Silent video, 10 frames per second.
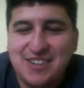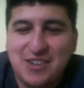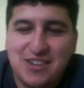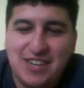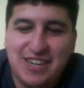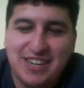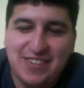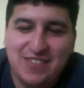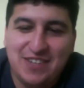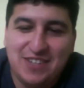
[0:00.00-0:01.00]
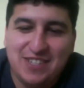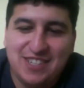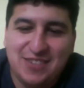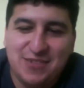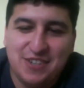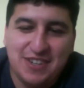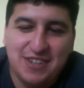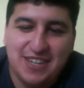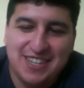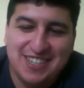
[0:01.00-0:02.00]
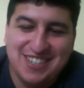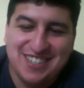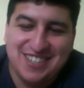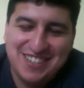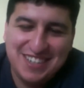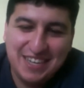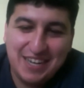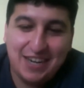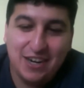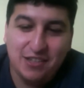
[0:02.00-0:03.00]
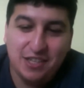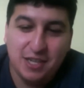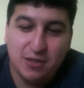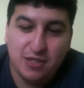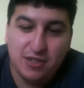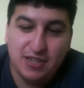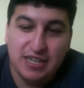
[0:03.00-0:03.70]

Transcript: Okay, here's something for you guys. Howard the Duck was created in